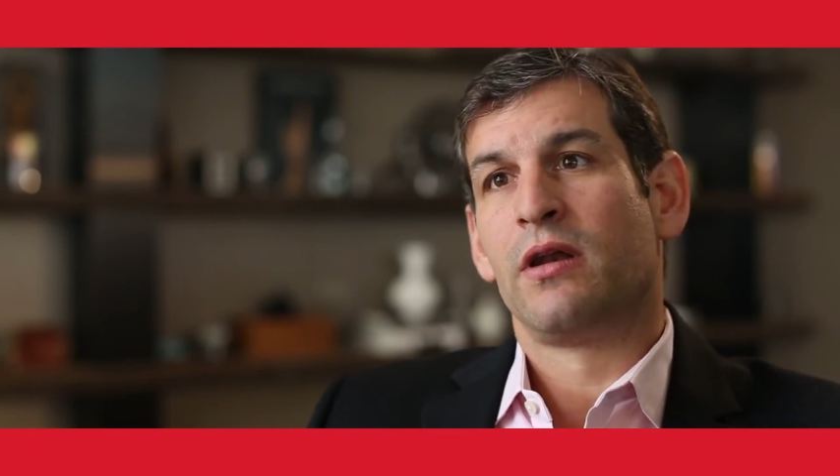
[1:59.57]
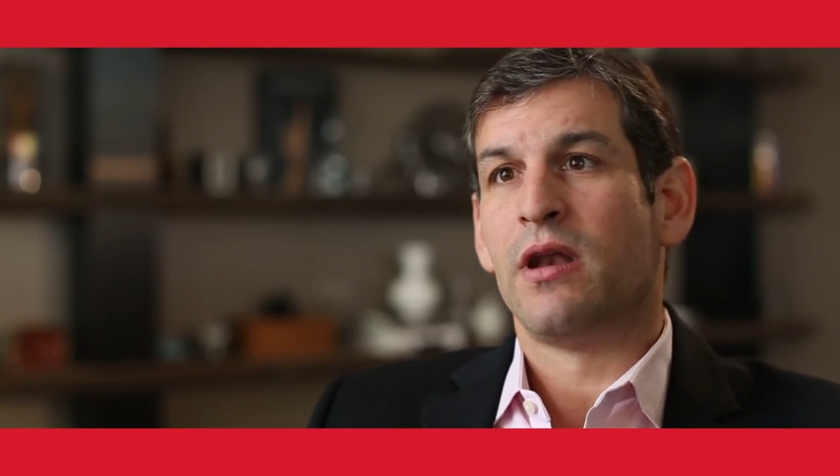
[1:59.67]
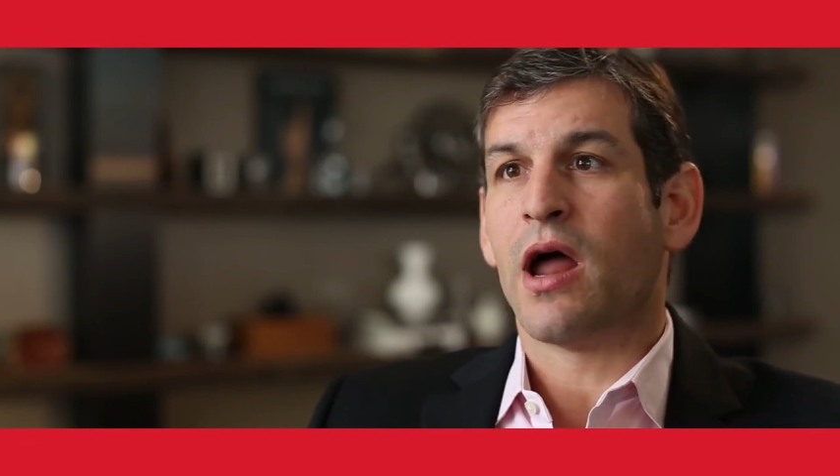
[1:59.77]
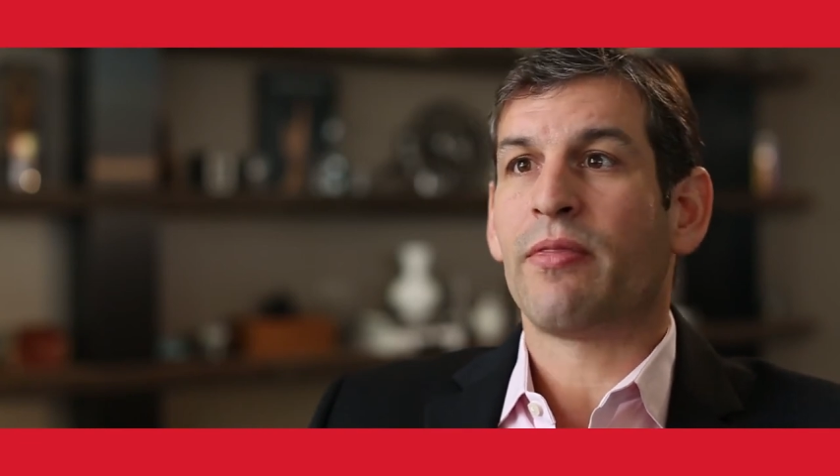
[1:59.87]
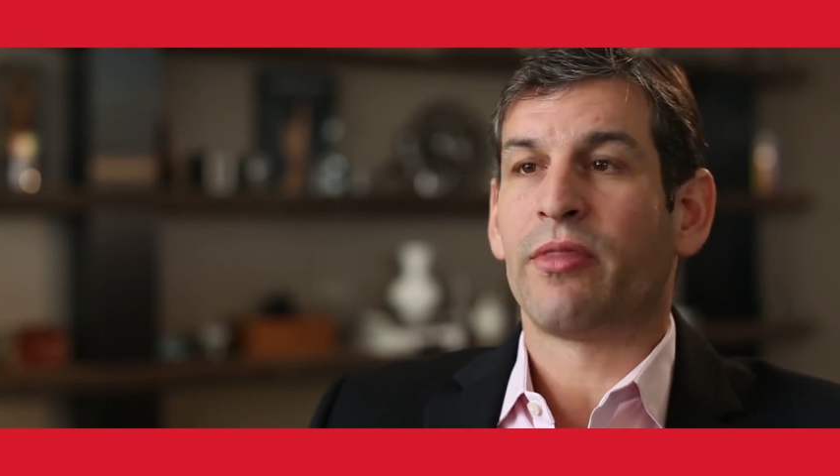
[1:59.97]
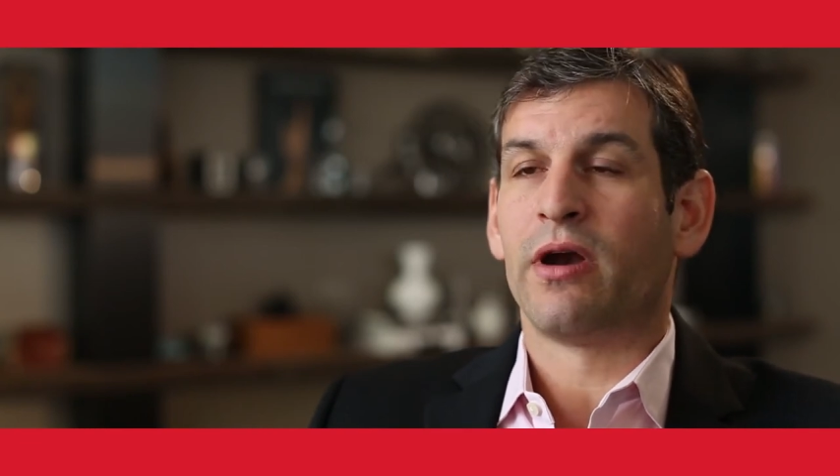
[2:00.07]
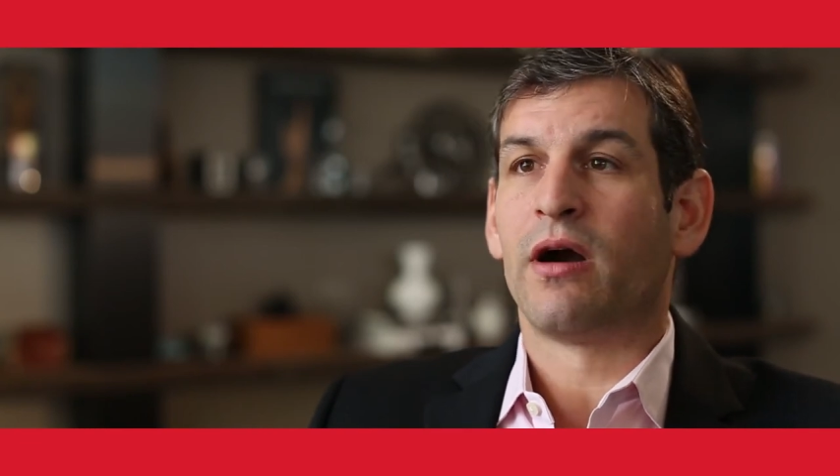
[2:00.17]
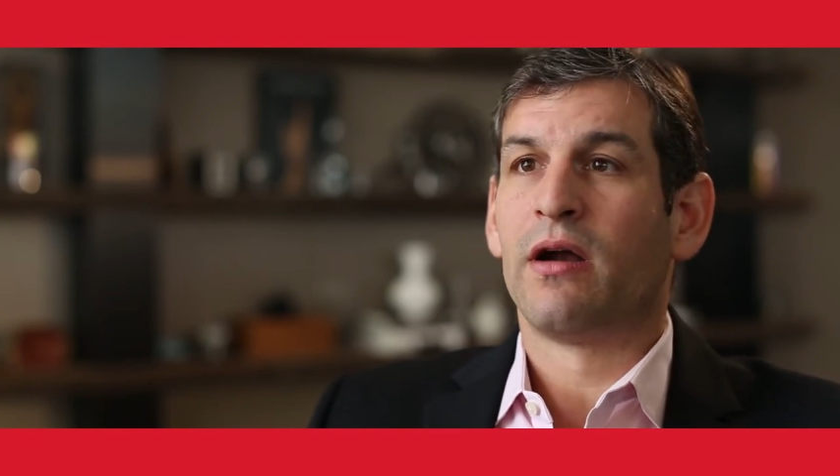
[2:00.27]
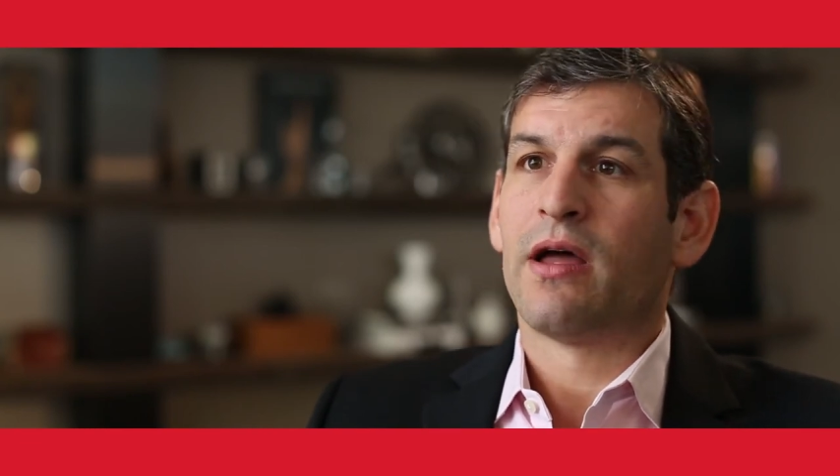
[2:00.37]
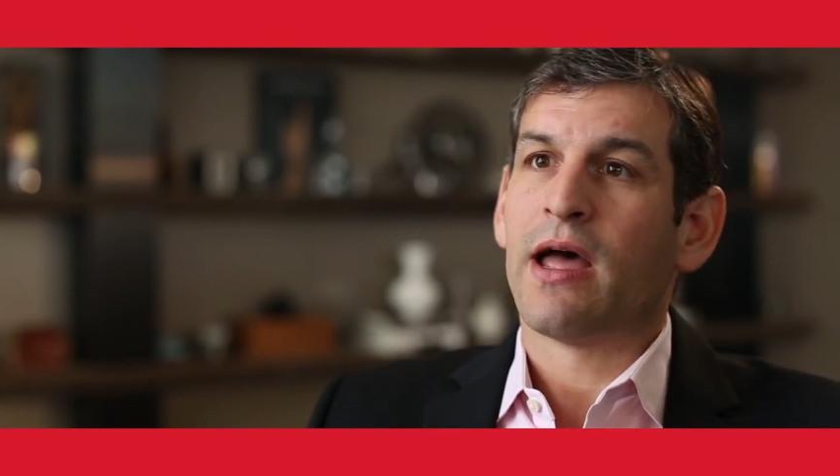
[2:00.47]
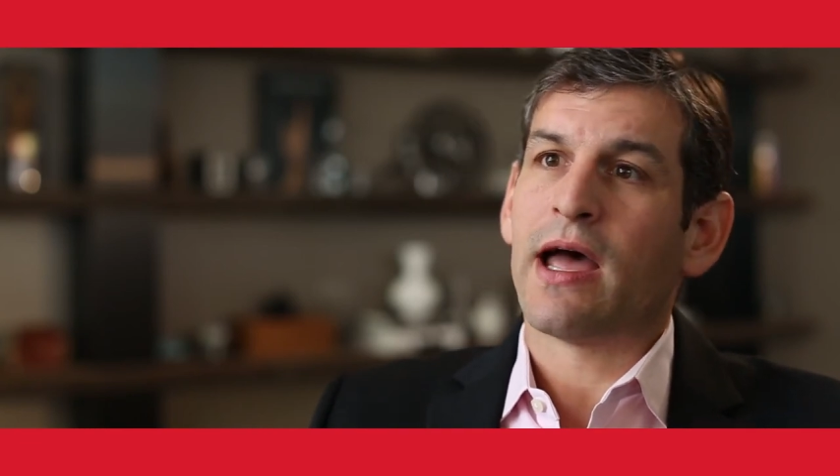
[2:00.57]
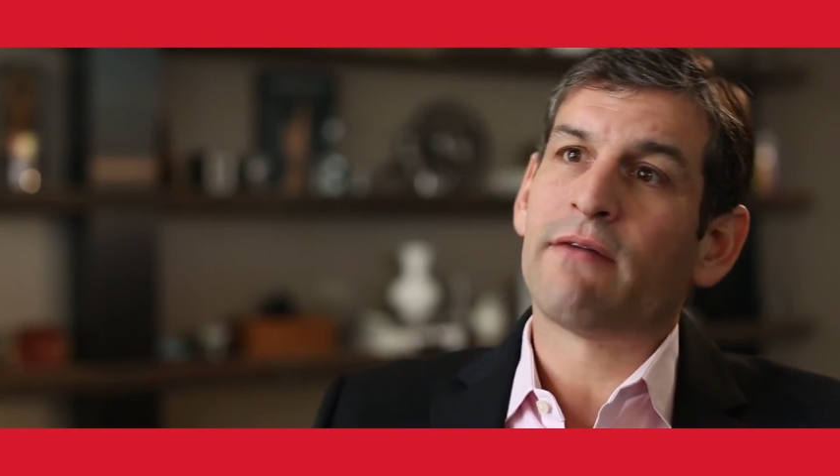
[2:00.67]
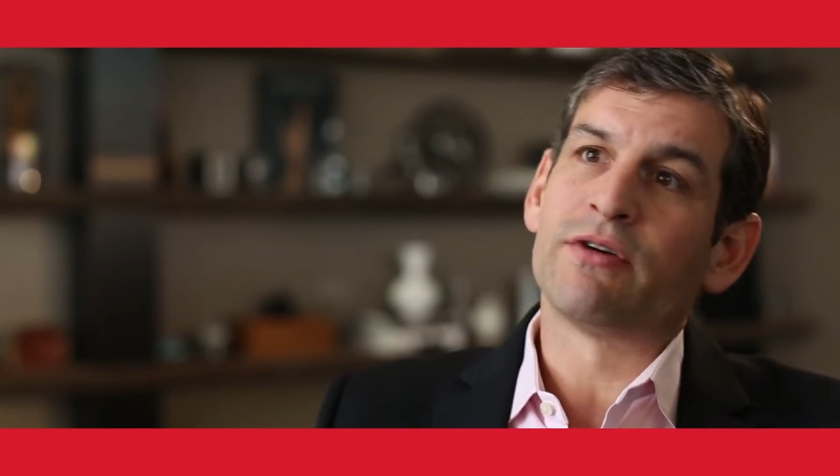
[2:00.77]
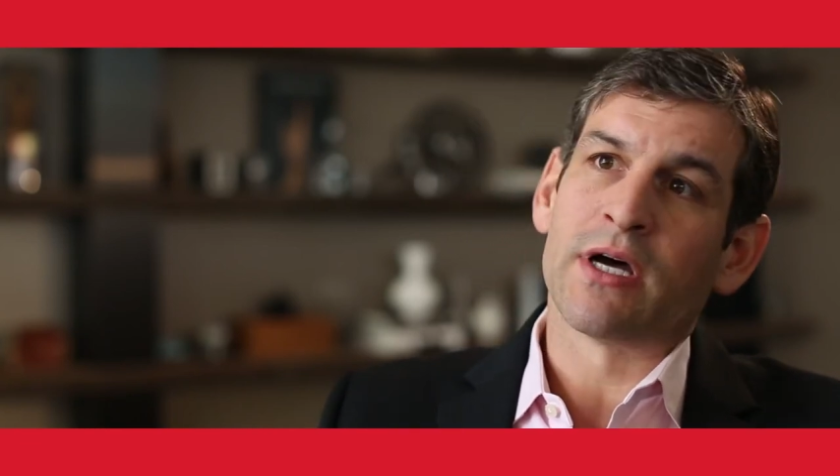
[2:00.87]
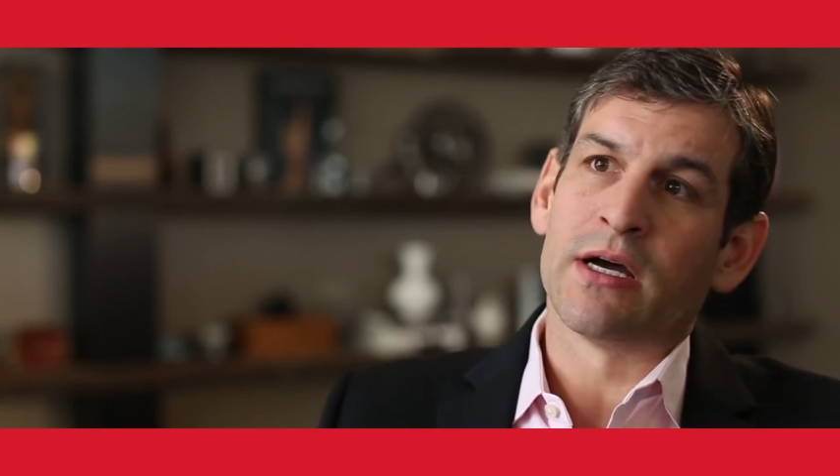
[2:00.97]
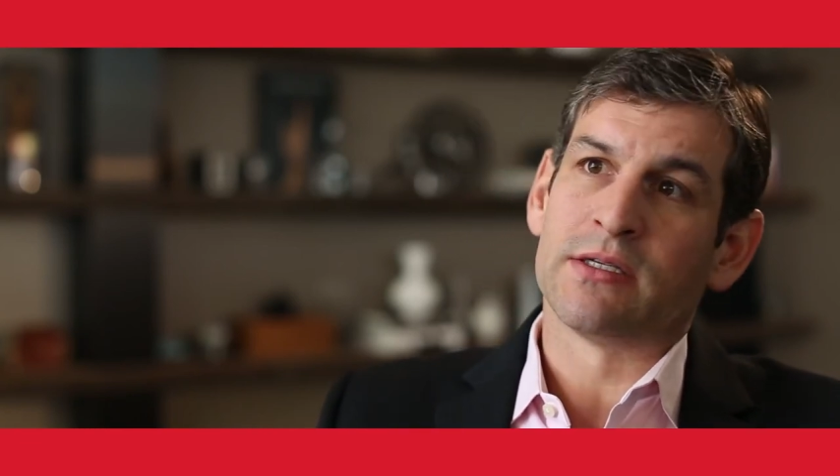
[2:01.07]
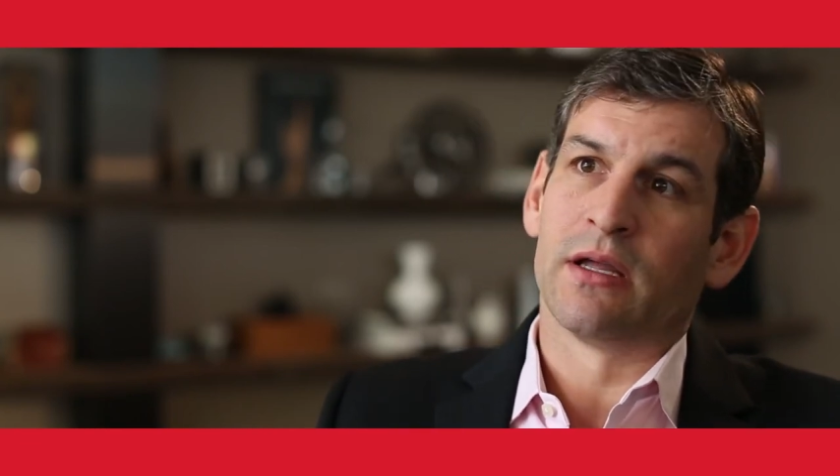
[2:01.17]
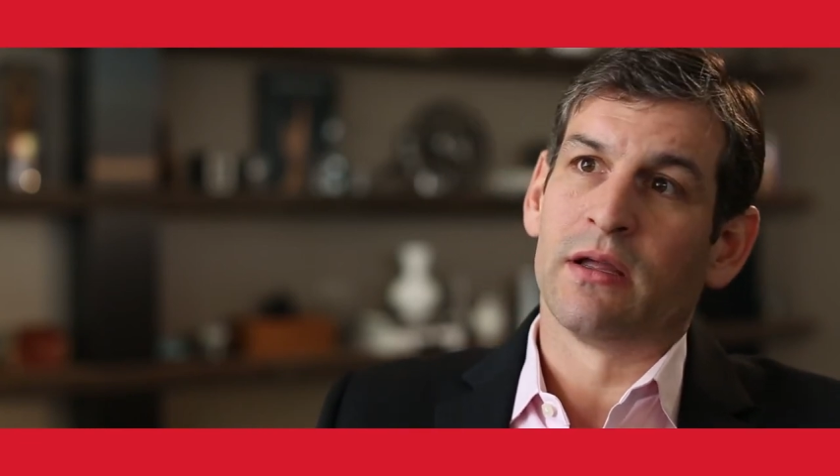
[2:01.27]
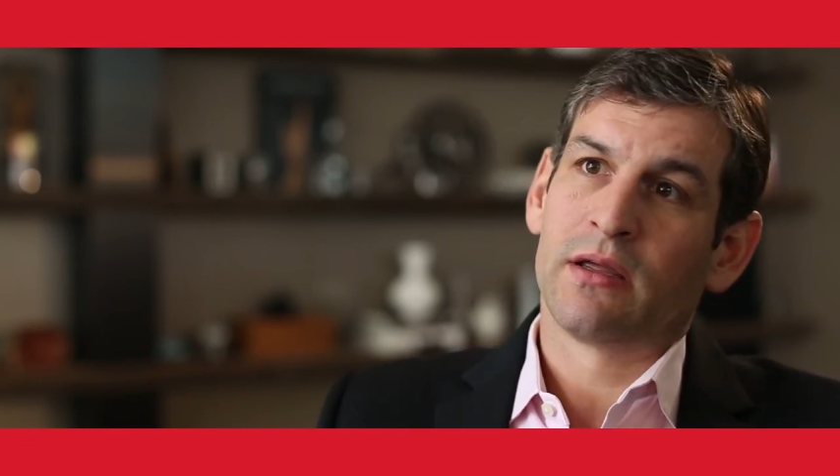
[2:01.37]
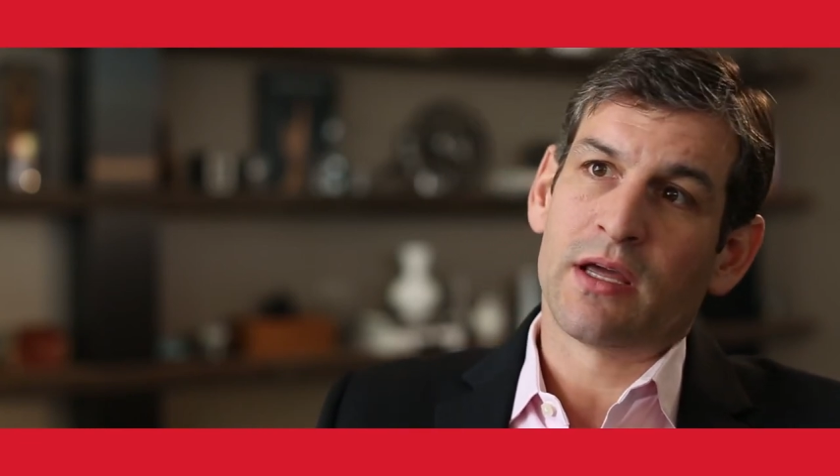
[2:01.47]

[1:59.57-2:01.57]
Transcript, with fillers: not their advertising